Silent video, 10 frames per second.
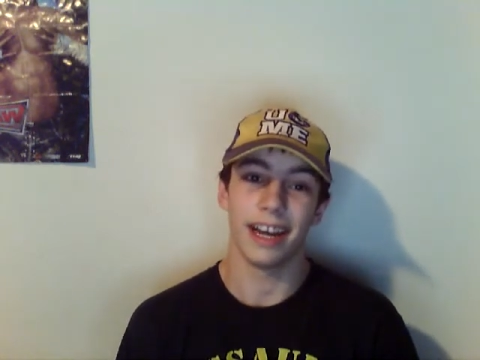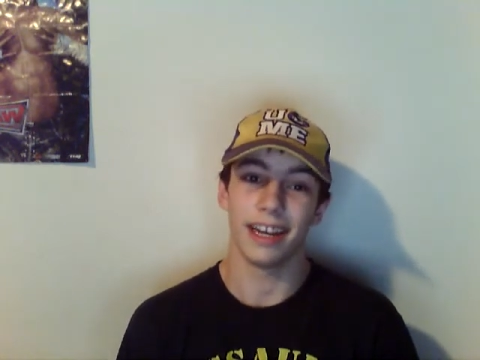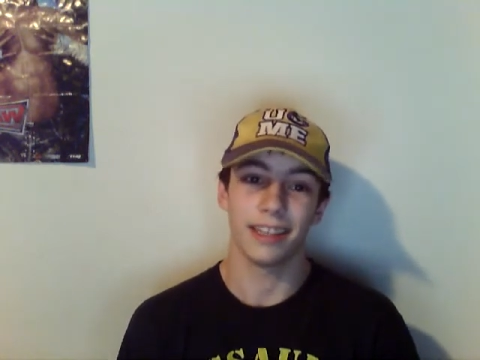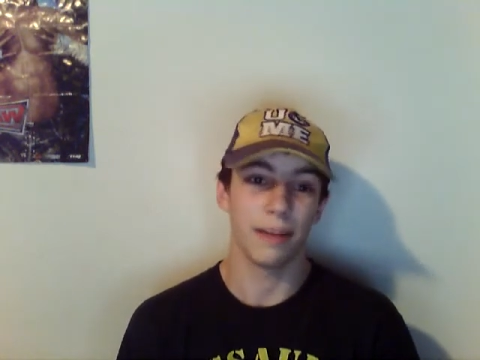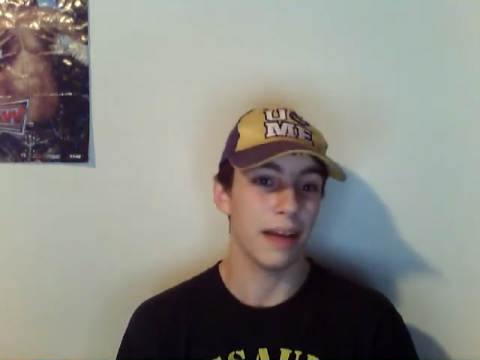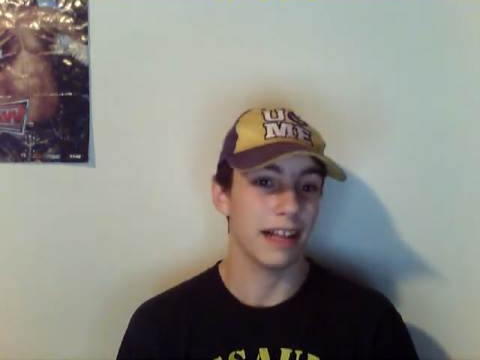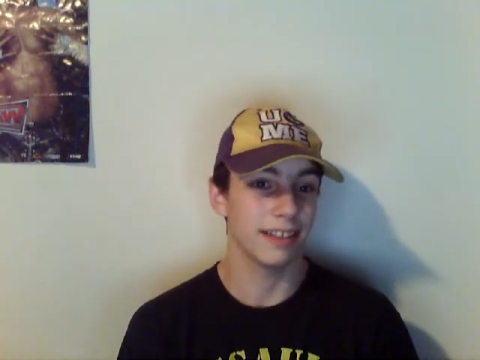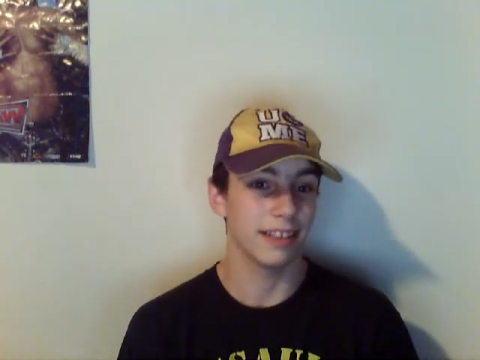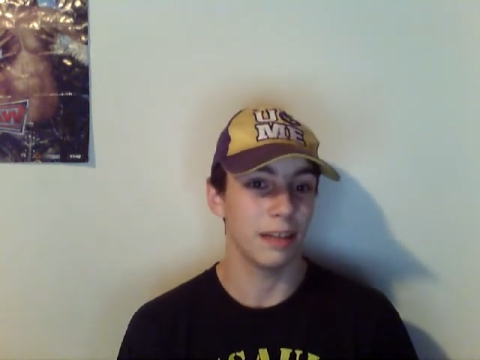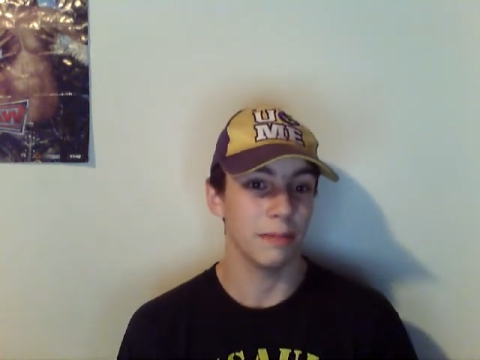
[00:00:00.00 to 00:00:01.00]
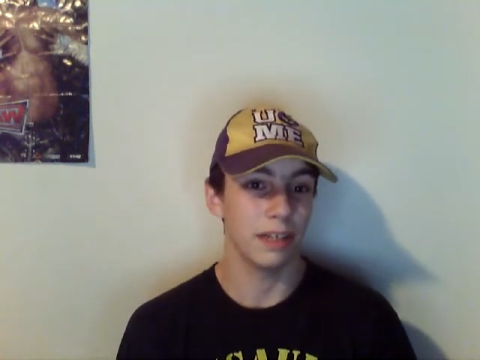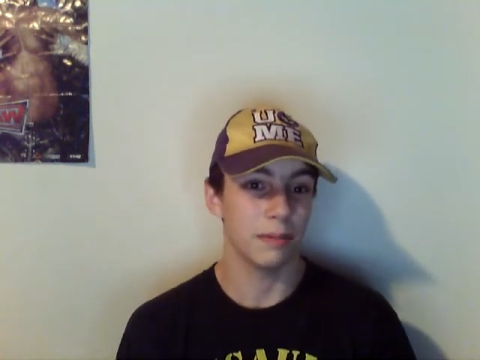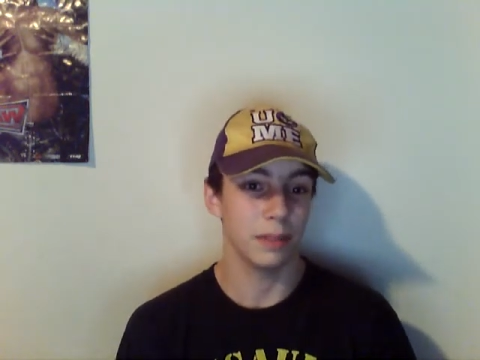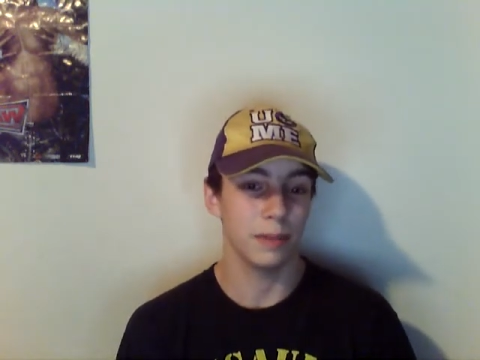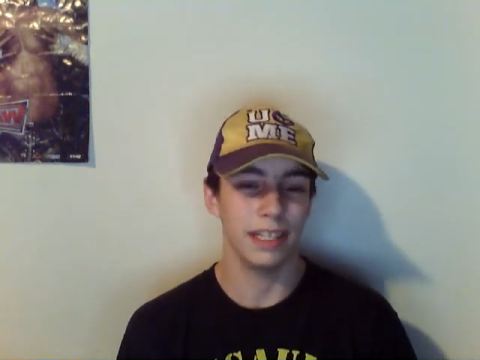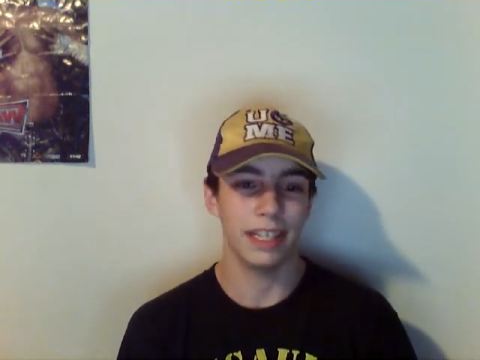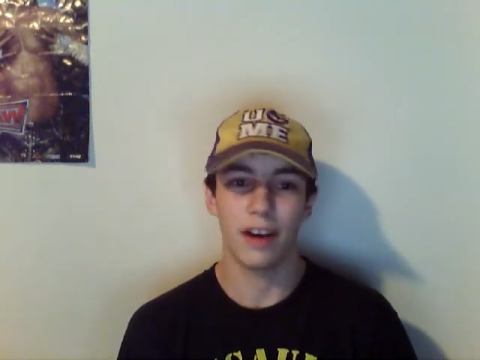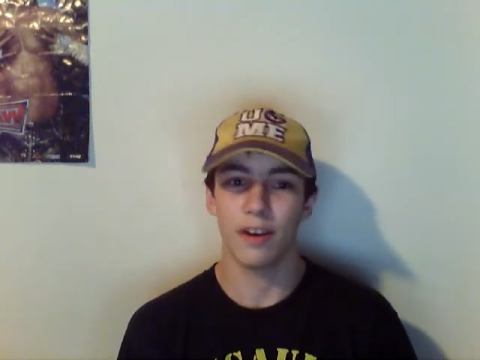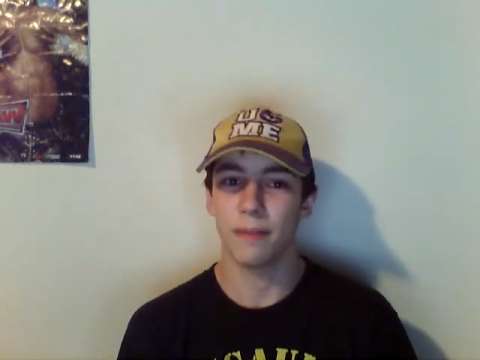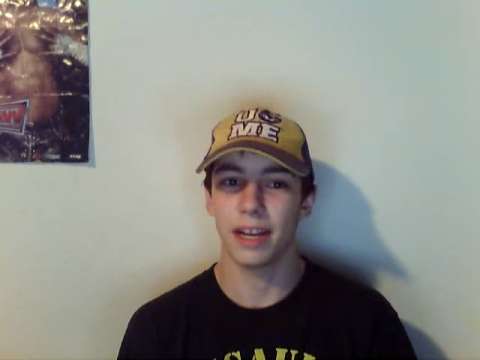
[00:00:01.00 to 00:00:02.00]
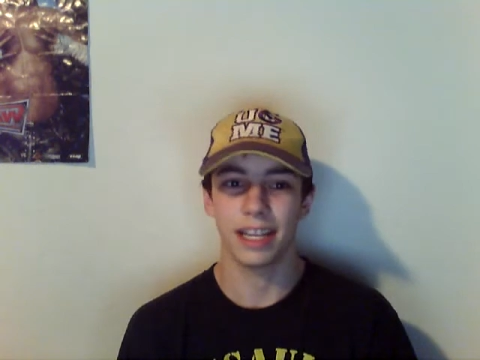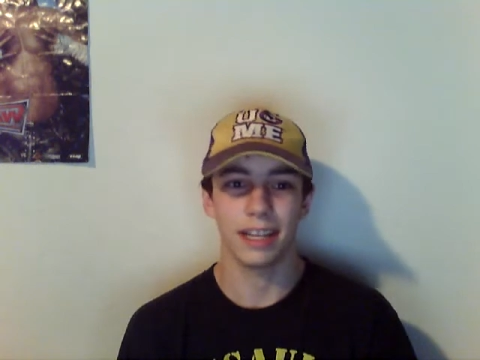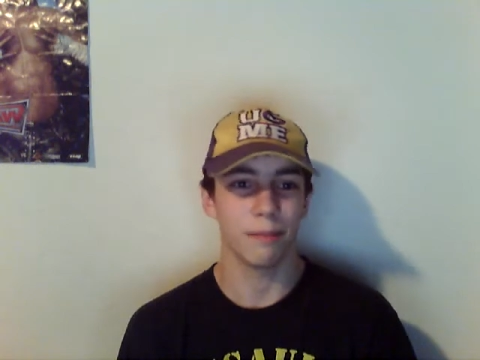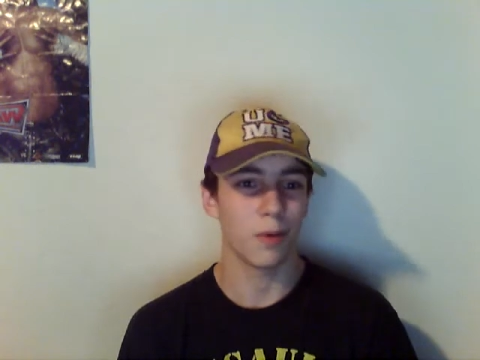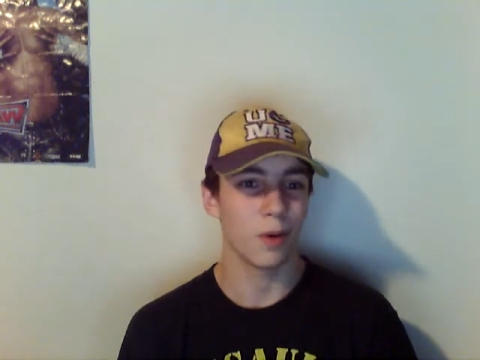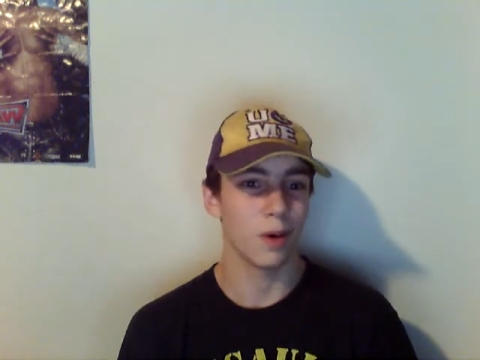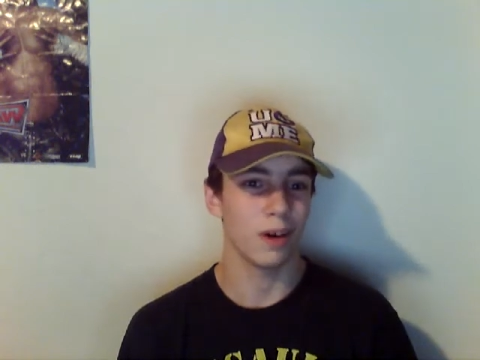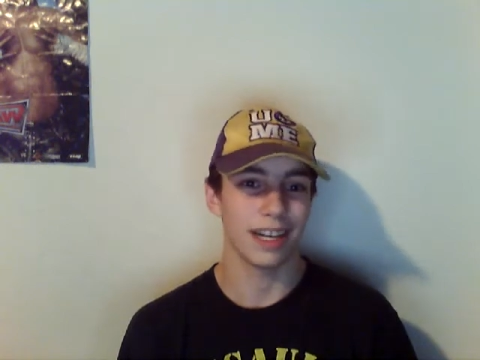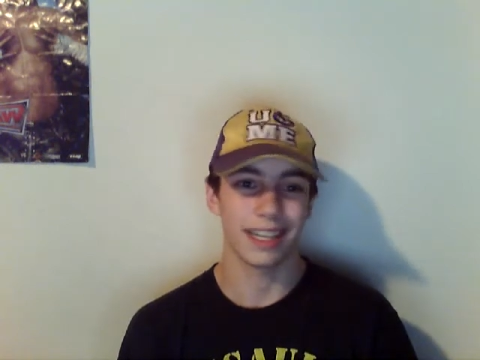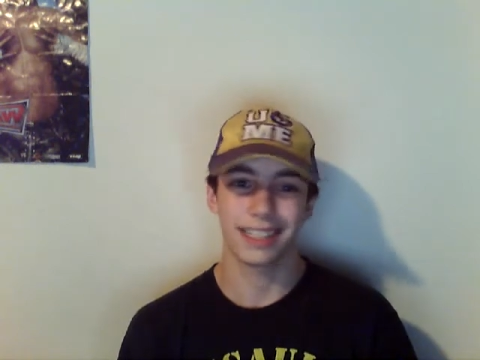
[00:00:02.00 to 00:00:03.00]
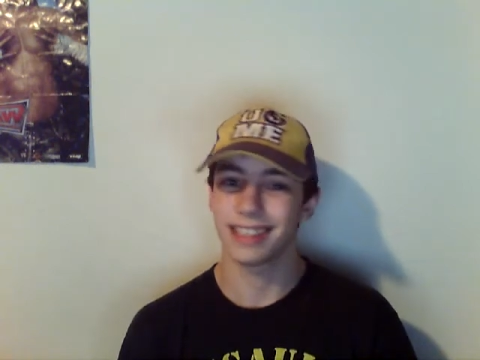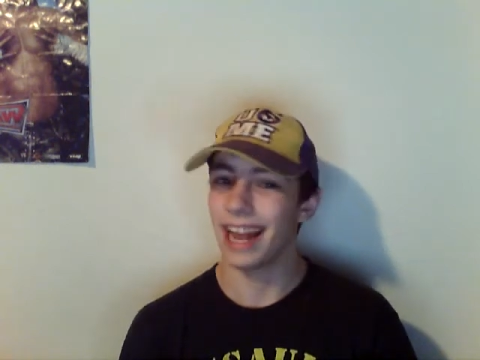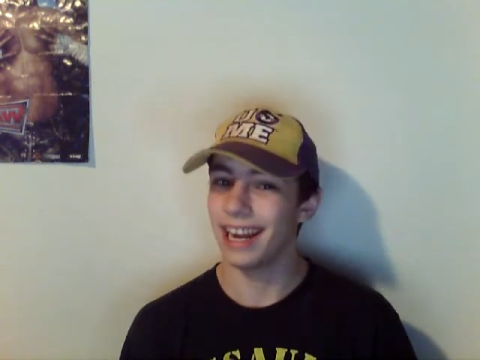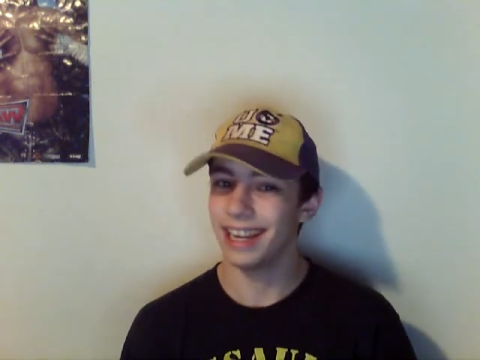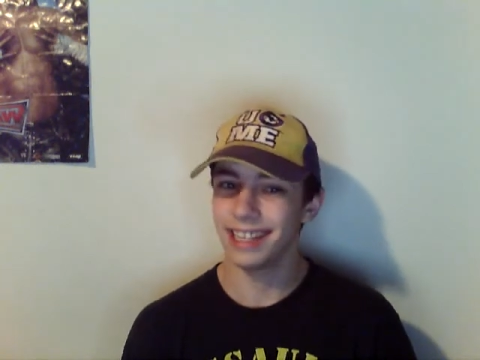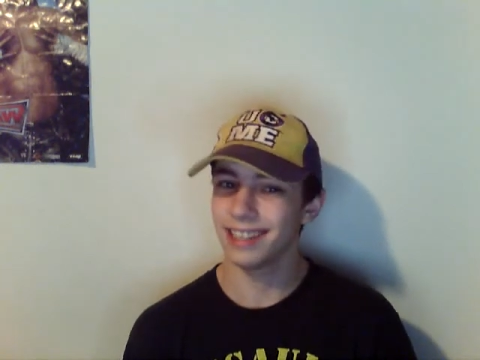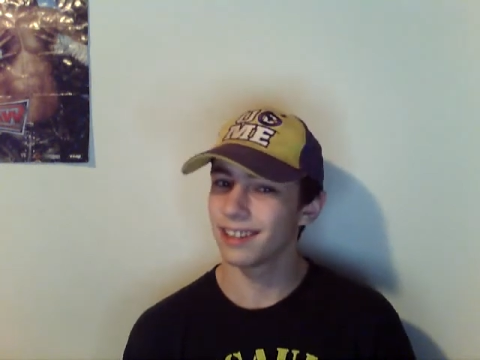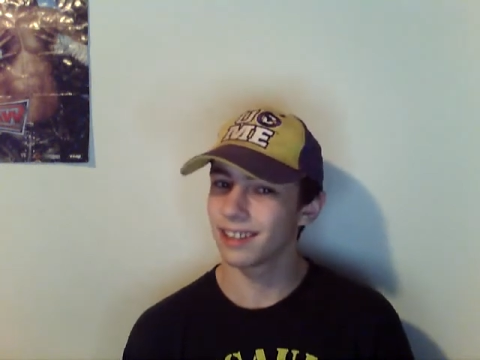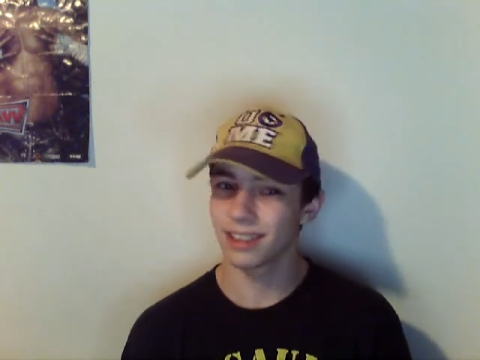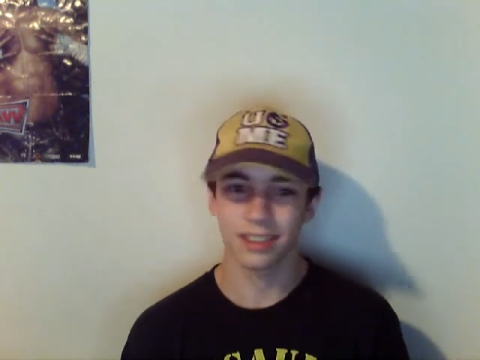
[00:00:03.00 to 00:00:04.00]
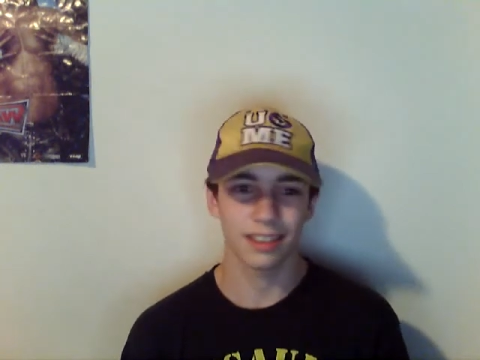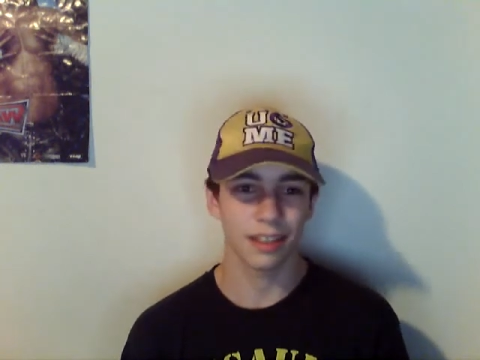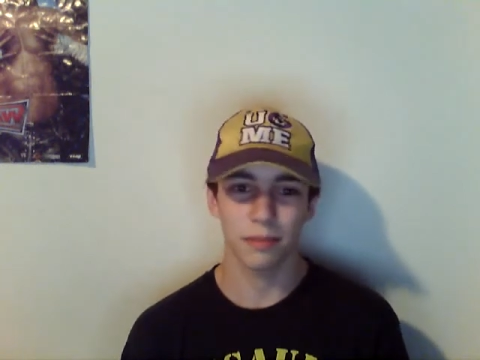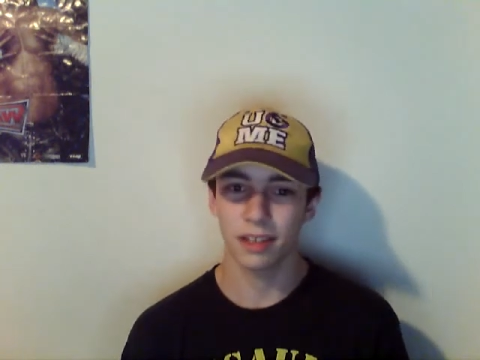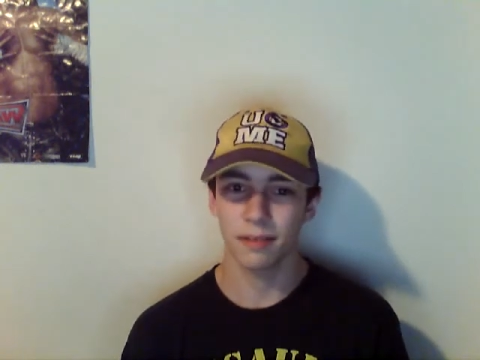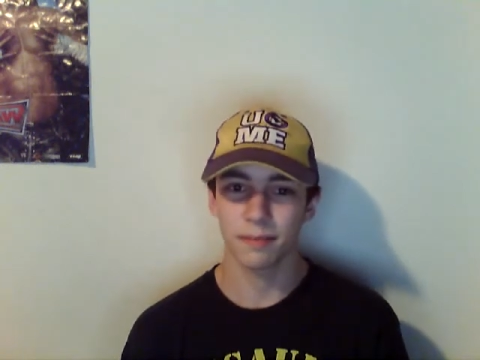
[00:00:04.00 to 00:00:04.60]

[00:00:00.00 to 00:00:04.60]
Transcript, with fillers: and come back to the WWE, that would make it more exciting or something?